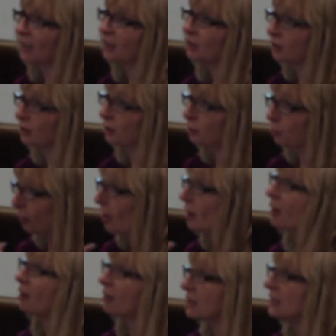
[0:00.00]
your
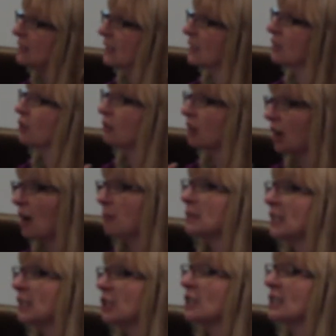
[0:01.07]
priority debt, your
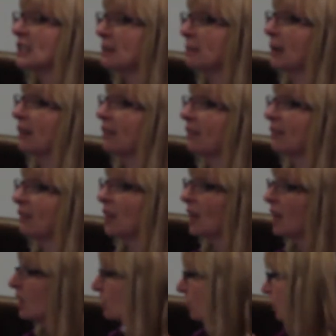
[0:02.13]
accommodation expense,
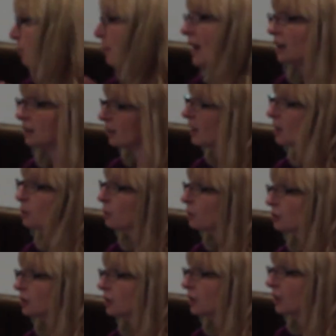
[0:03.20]
come hell or high
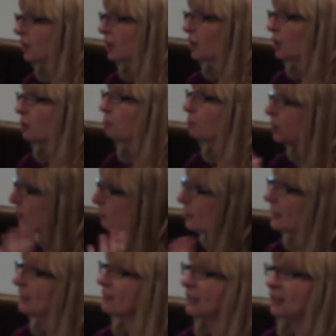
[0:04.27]
water, but you
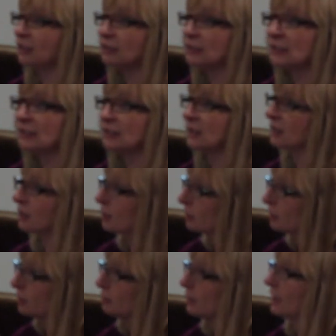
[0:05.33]
may have let the utilities go,
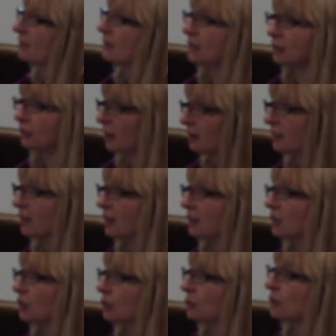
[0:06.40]
you may have let the credit card
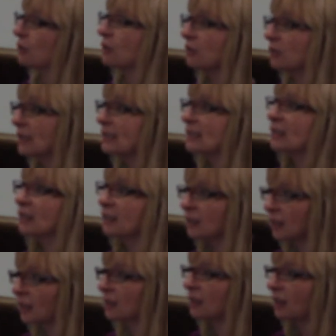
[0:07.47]
go. So there is a
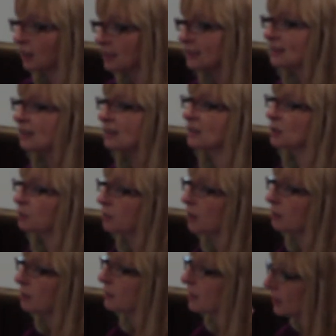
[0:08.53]
consistent
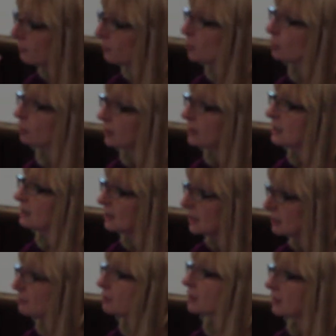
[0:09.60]
problem. If you're in
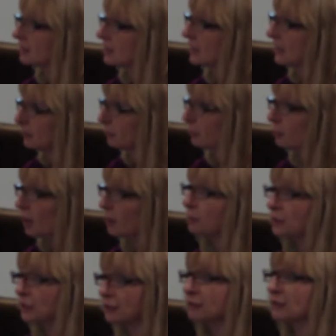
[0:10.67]

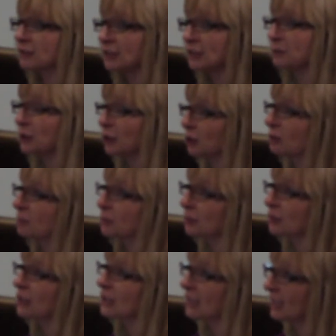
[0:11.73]
proper difficulty with your
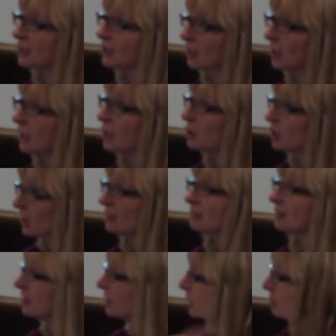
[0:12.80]
mortgage lender,
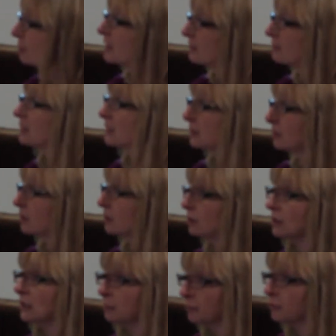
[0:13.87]
chances are you're in difficulty with a whole
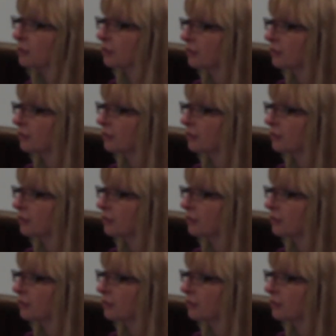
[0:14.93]
heap of other